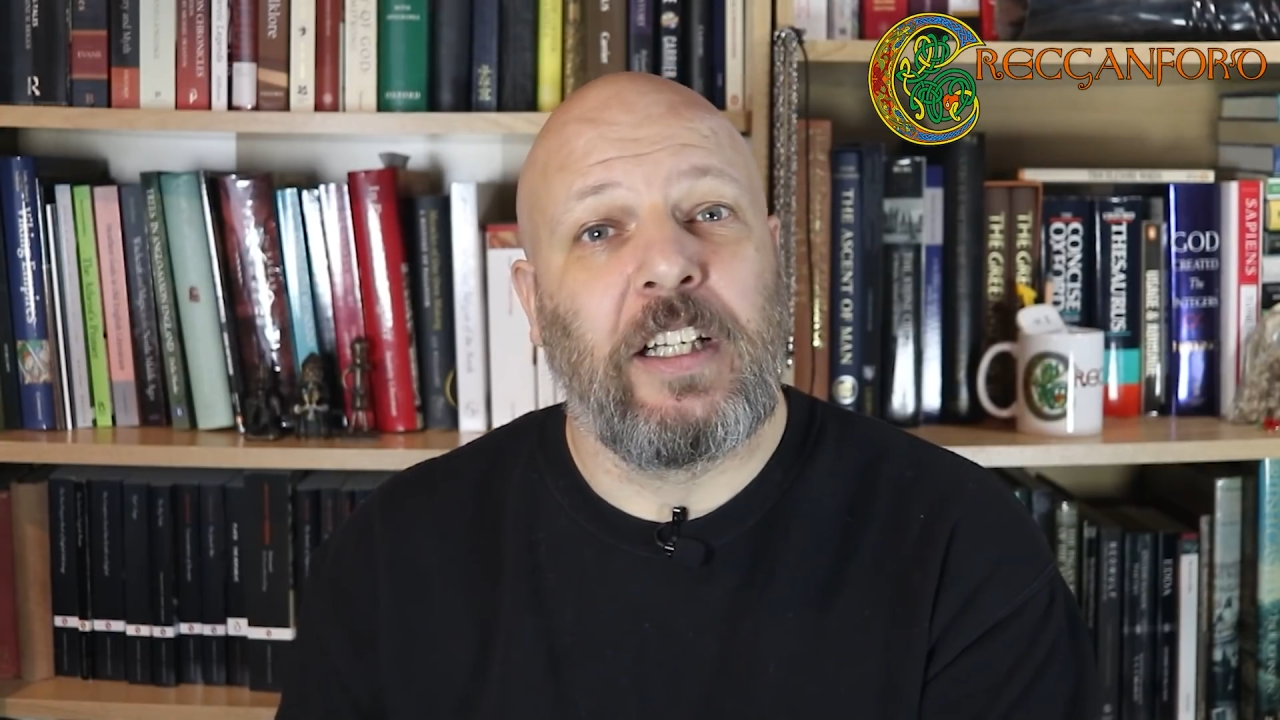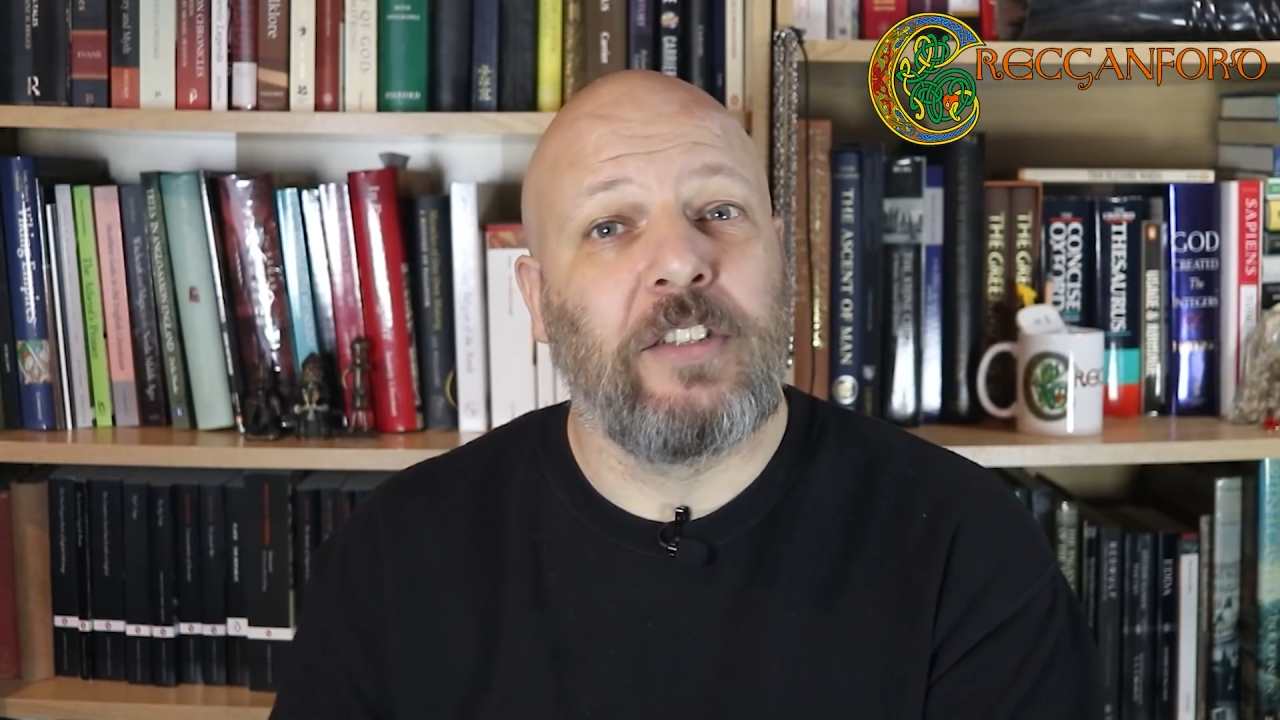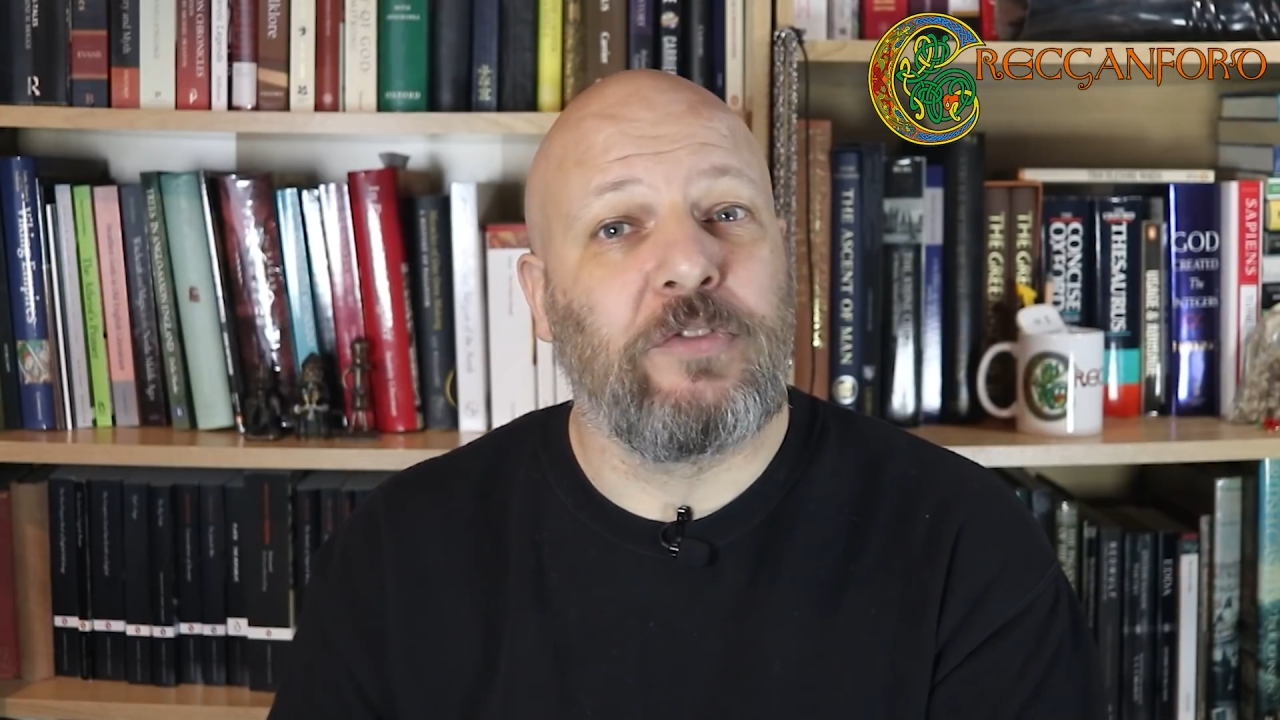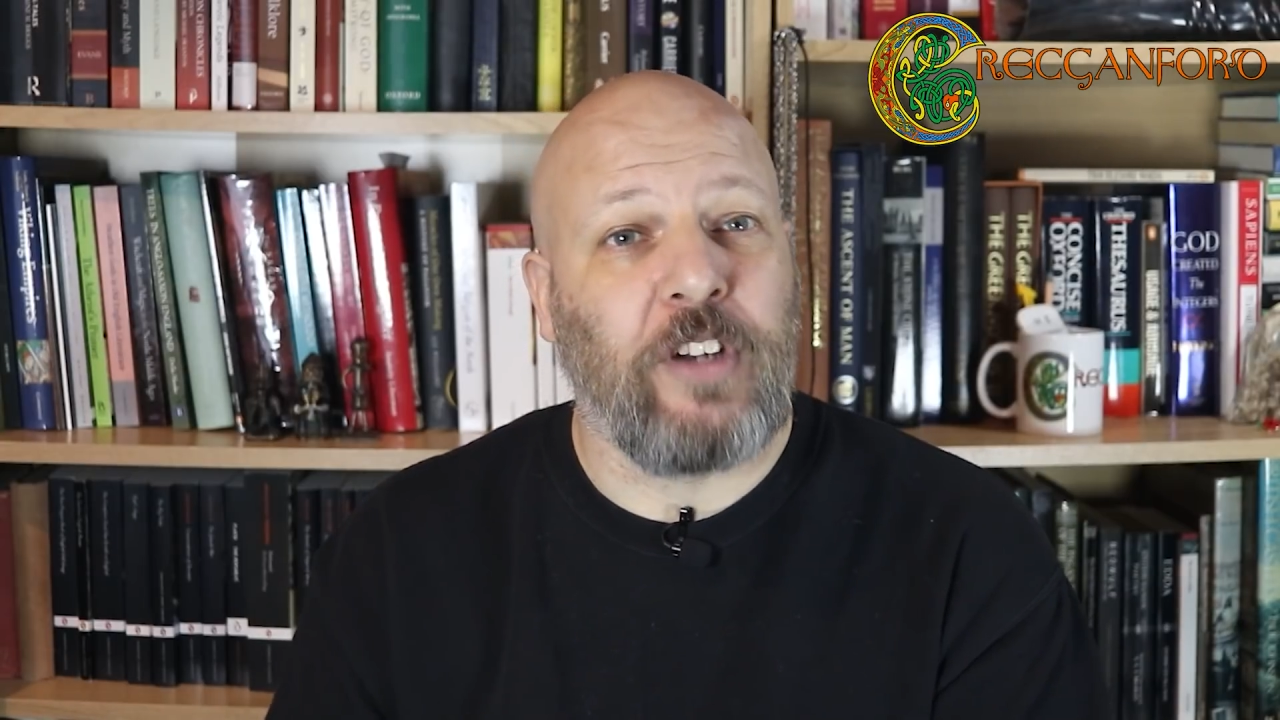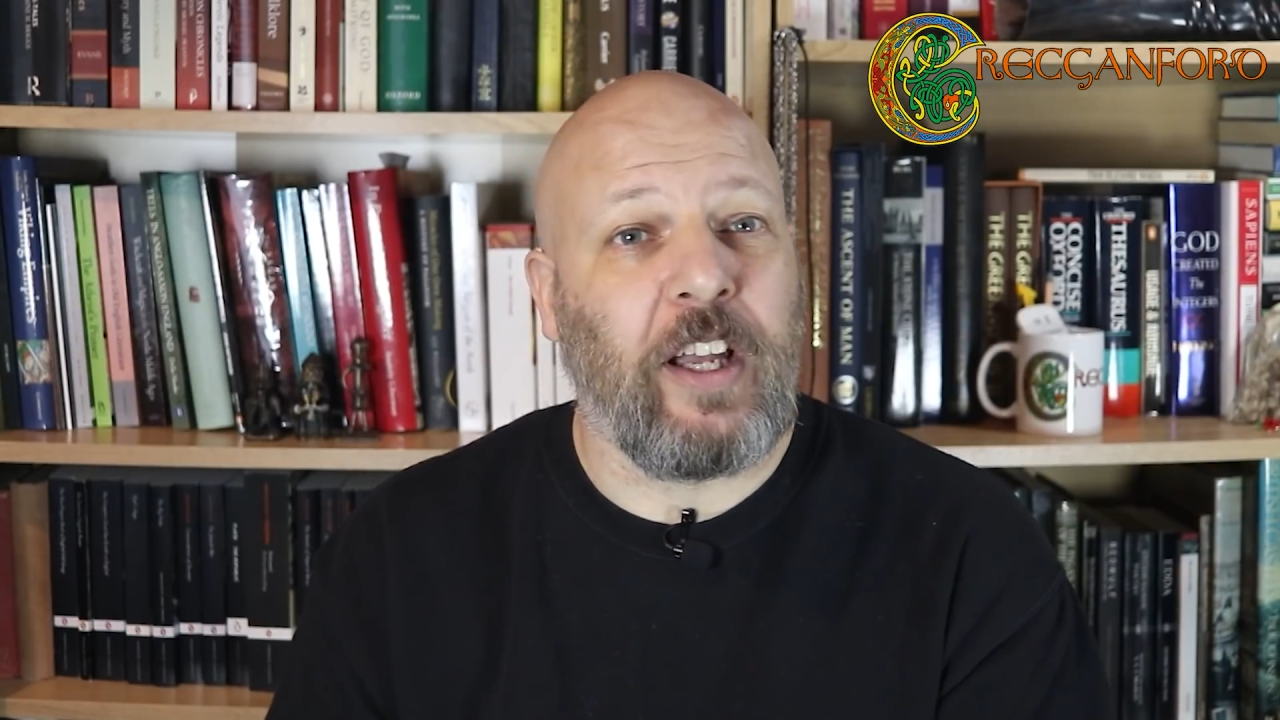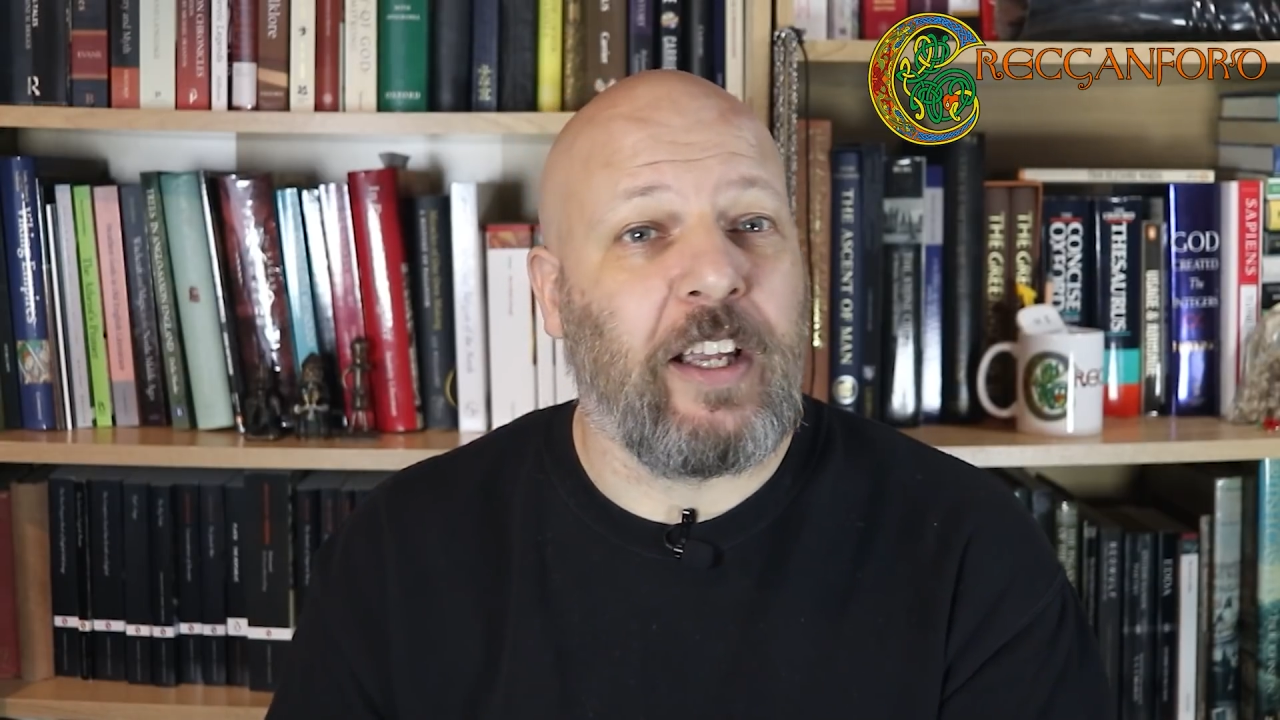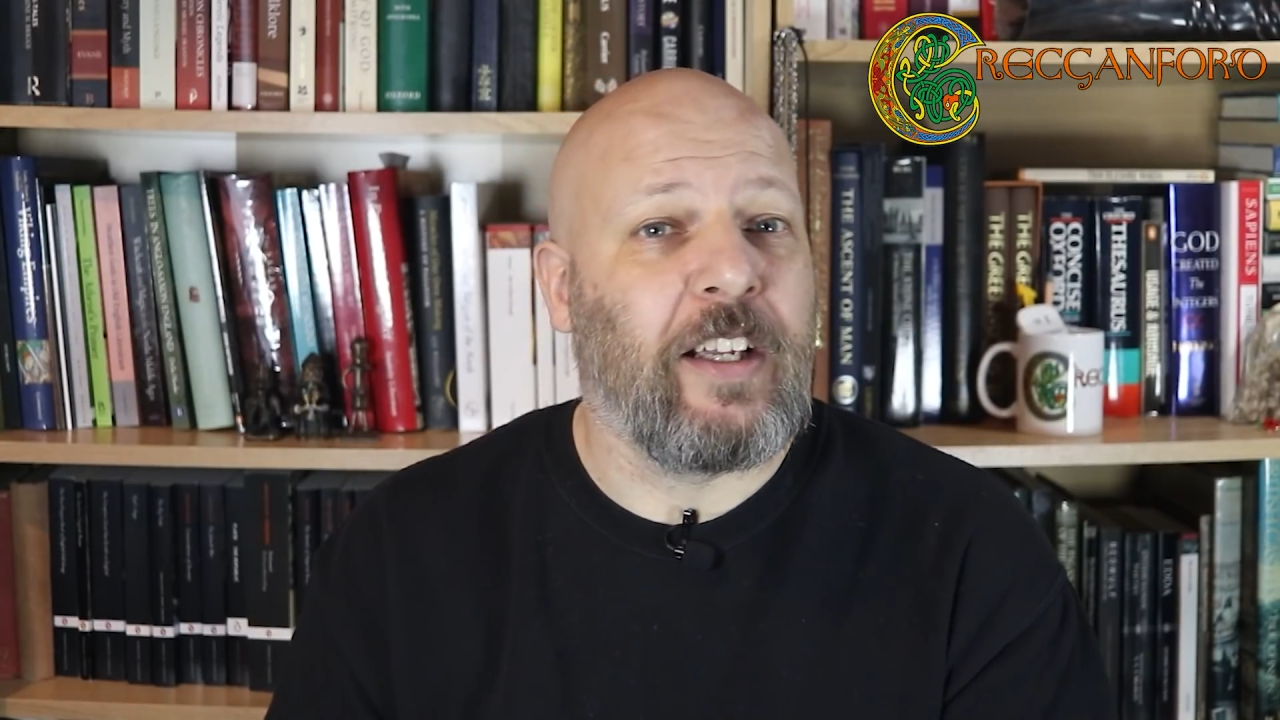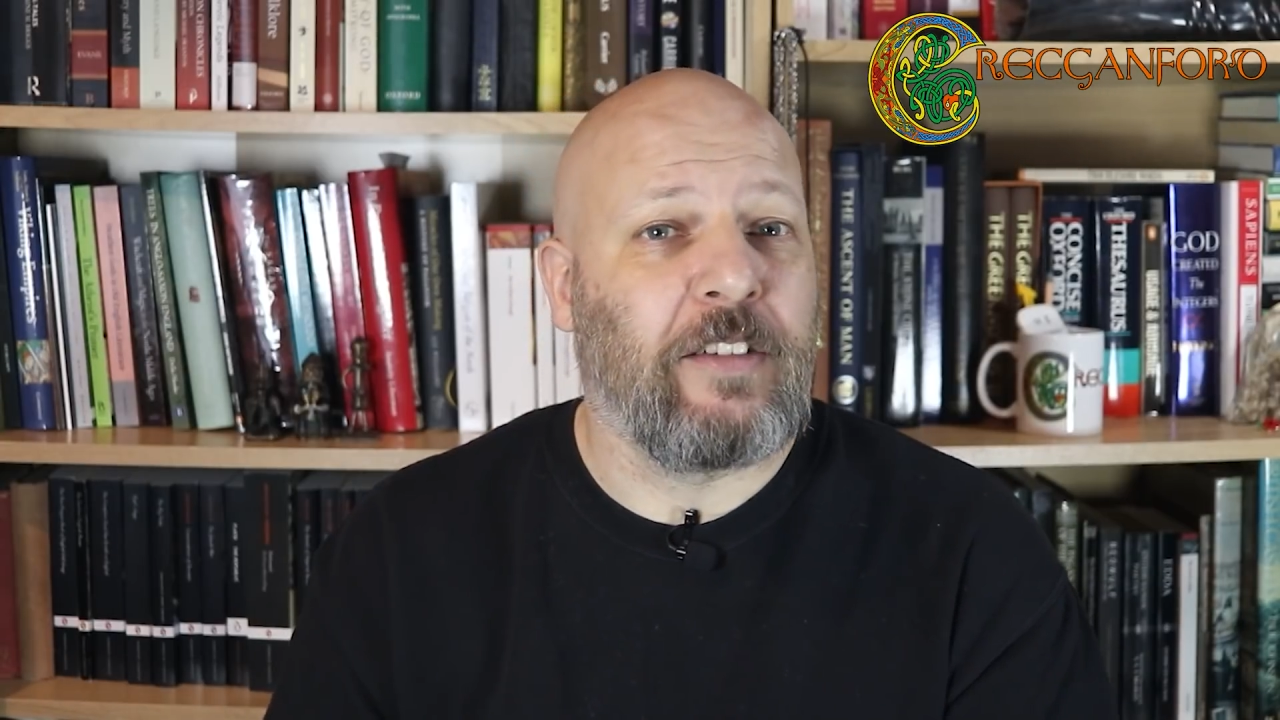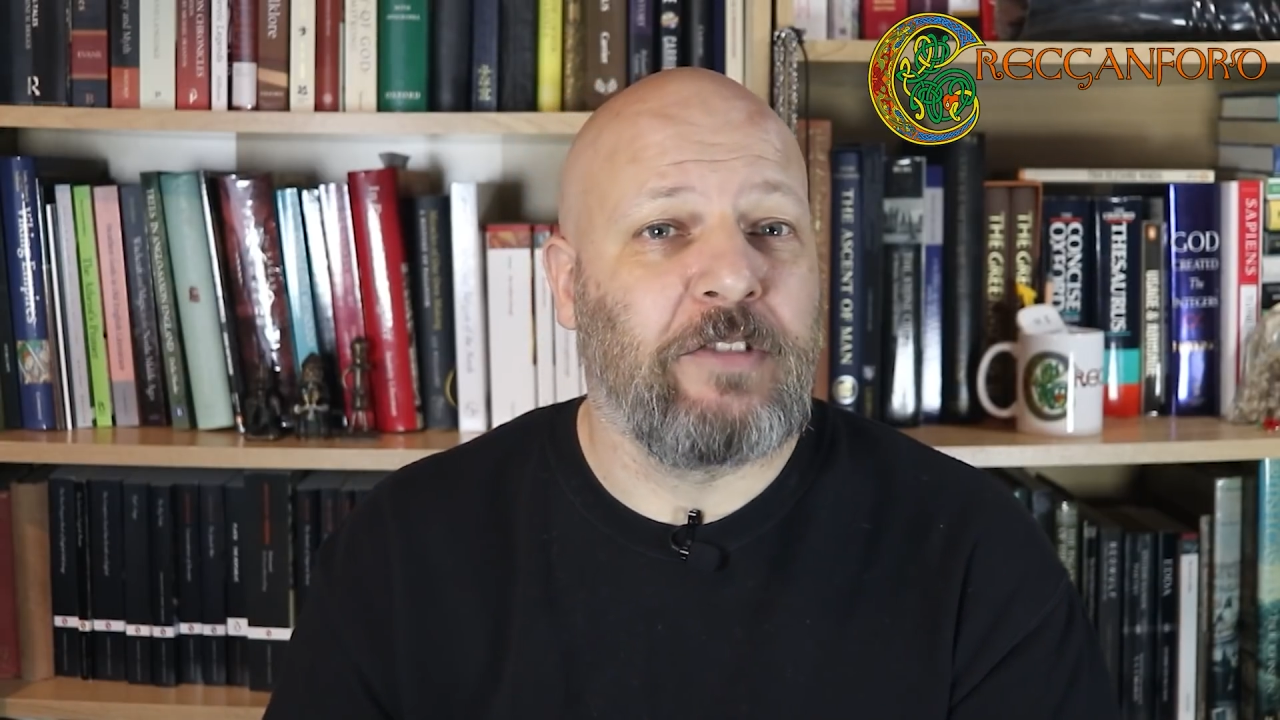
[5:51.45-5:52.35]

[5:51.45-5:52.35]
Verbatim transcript: and Freya